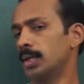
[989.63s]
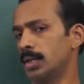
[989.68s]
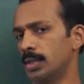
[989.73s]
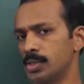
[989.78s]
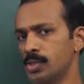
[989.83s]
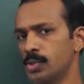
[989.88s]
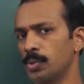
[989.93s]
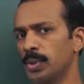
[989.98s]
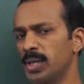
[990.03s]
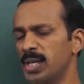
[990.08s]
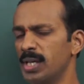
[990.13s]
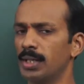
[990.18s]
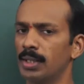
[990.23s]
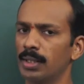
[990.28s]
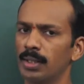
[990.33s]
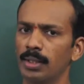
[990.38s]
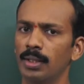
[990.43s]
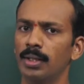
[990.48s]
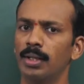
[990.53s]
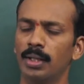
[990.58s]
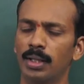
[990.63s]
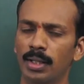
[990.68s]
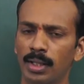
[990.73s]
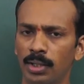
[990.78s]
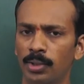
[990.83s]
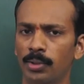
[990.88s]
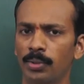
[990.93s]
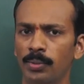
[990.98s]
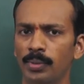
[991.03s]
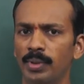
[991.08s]
So here
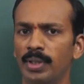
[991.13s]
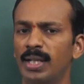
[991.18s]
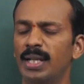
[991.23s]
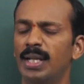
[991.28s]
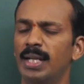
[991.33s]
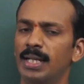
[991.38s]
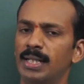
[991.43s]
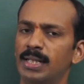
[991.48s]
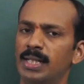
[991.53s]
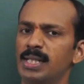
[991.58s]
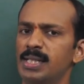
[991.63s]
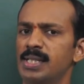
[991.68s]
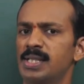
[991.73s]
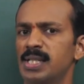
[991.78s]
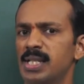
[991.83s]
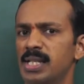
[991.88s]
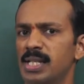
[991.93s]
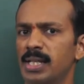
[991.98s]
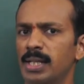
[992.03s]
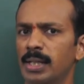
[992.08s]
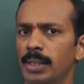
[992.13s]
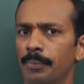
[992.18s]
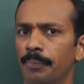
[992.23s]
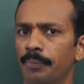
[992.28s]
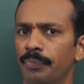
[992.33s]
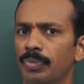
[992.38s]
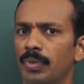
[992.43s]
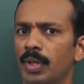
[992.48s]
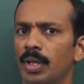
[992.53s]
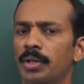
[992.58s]
now let us see
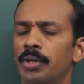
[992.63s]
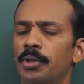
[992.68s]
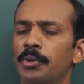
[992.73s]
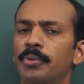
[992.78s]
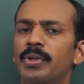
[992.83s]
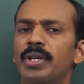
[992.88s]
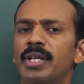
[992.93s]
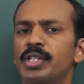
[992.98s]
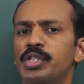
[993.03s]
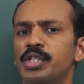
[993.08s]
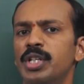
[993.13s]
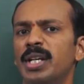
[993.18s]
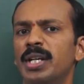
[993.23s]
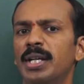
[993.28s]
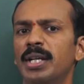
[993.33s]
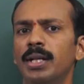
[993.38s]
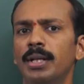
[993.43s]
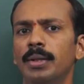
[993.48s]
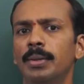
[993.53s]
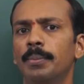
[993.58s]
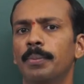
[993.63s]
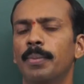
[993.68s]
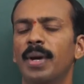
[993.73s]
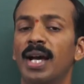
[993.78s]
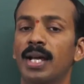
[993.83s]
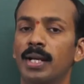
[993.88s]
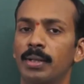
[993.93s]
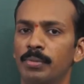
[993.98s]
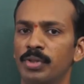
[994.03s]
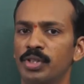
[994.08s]
nutrition in
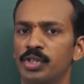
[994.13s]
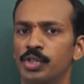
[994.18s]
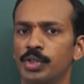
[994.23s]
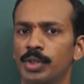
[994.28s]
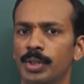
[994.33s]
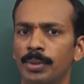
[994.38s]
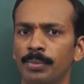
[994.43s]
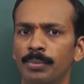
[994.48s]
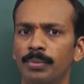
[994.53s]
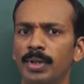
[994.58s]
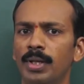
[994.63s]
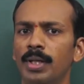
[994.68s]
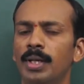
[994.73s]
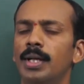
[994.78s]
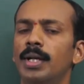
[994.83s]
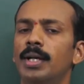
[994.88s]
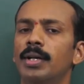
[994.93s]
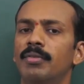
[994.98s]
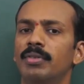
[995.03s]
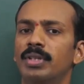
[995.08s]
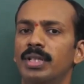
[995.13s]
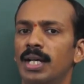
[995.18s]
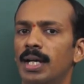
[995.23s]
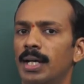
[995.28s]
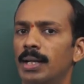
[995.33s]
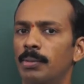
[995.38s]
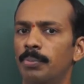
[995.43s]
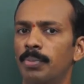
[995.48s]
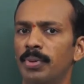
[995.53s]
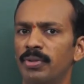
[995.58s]
Paramecium with the
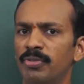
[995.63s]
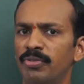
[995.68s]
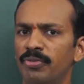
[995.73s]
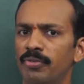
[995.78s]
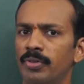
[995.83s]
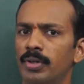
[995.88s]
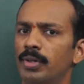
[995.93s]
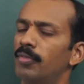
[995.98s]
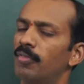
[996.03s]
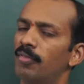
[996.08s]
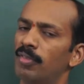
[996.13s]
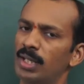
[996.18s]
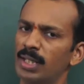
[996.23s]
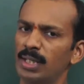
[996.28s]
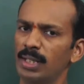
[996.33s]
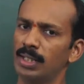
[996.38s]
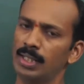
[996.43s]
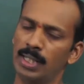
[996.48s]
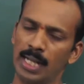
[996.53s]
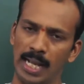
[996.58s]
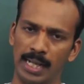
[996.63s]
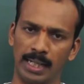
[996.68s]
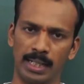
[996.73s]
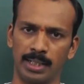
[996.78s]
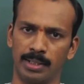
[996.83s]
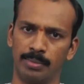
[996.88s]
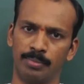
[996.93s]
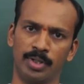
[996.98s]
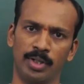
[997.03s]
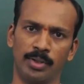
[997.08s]
help of one
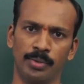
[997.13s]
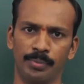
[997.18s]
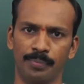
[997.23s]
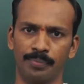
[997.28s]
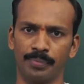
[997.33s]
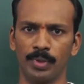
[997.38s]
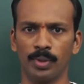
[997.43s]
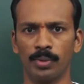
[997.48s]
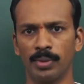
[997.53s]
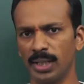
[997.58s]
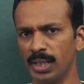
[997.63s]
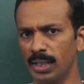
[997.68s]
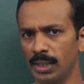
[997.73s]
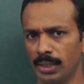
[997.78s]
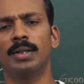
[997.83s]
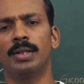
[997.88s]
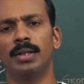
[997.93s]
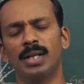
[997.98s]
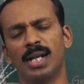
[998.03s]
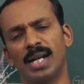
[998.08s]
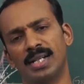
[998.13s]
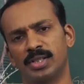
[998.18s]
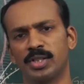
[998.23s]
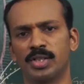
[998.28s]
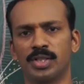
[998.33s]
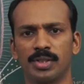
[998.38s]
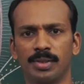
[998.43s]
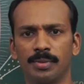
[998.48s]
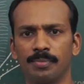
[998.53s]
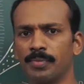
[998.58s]
diagram now. Okay, right.
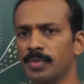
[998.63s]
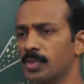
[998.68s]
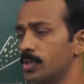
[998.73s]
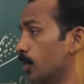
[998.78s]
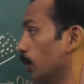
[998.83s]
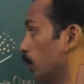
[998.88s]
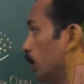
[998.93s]
So